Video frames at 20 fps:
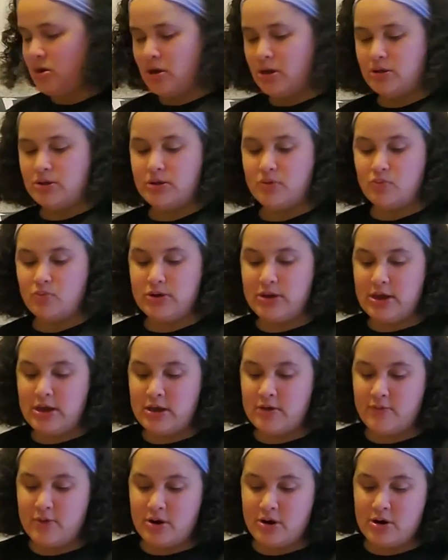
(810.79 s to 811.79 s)
And then we
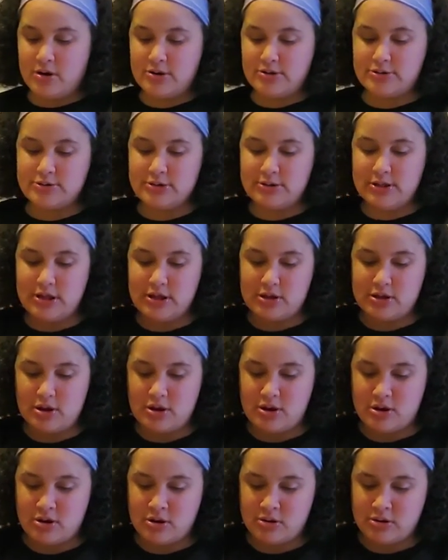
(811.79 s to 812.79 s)
have Artist Select
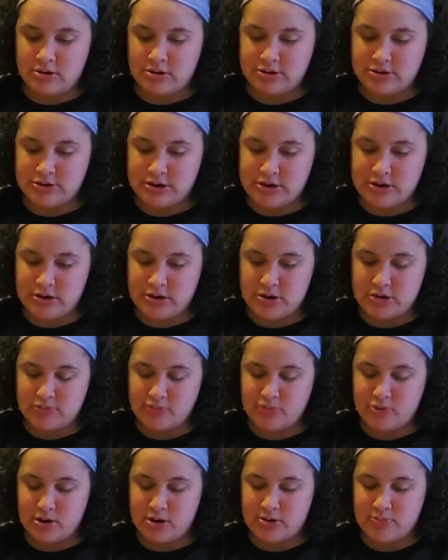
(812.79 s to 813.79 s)
Card. This year's
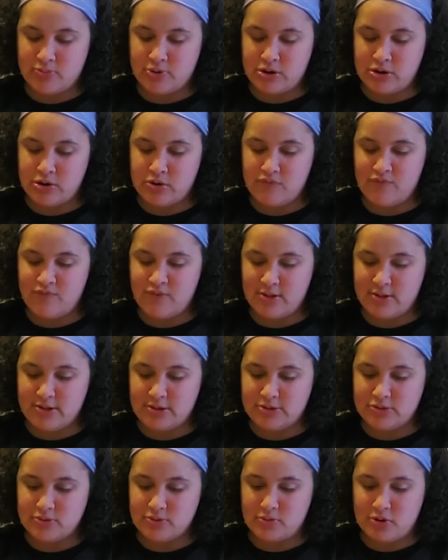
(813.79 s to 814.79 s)
proud to bring you
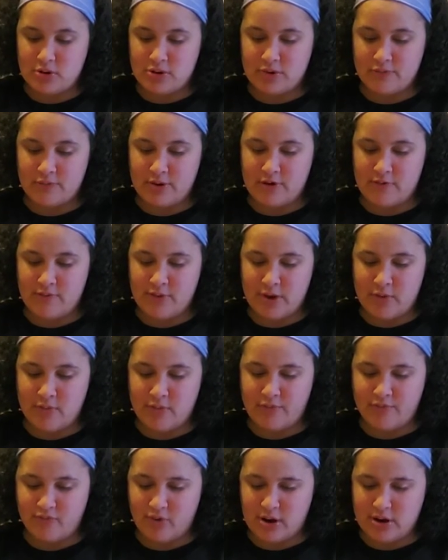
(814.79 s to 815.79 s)
villains from all of our
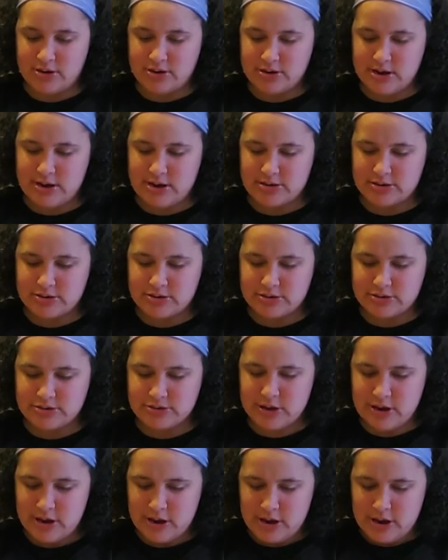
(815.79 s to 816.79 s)
favorite franchises.
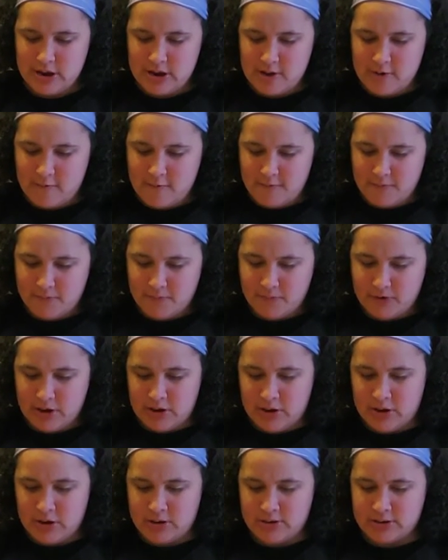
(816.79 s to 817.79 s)

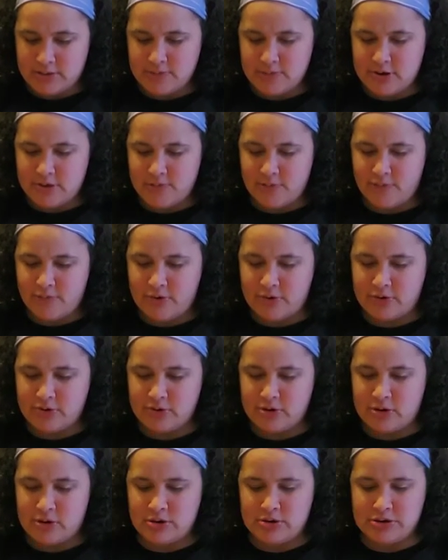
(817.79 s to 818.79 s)
Uh, this month's
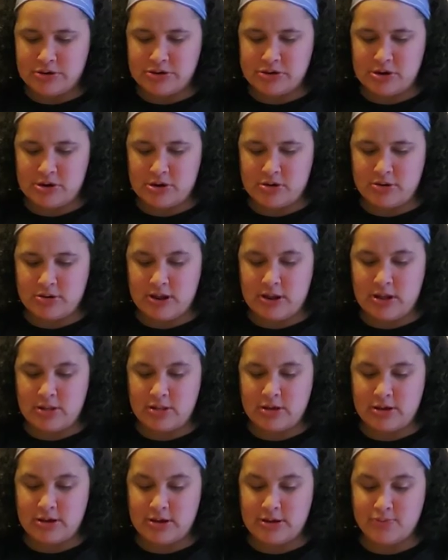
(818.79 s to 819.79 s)
professional artist Sean
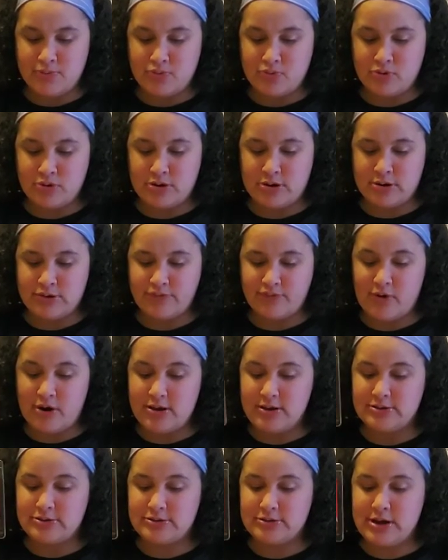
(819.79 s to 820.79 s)
Langley has brought us
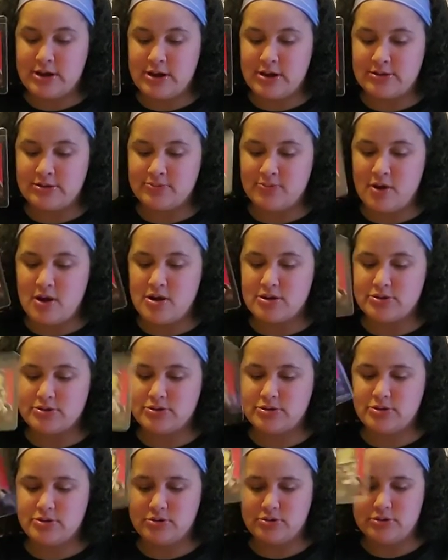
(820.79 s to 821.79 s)
Frankenstein's
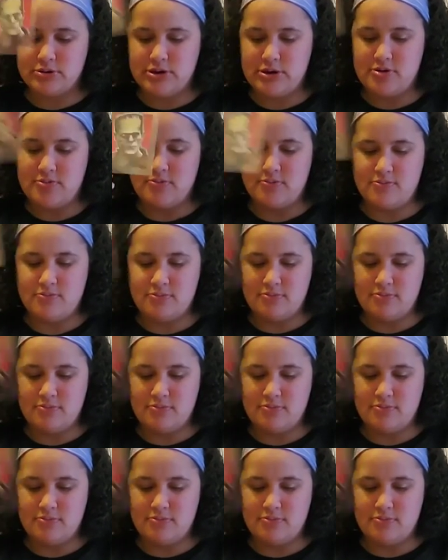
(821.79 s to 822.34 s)
Monster. Yep.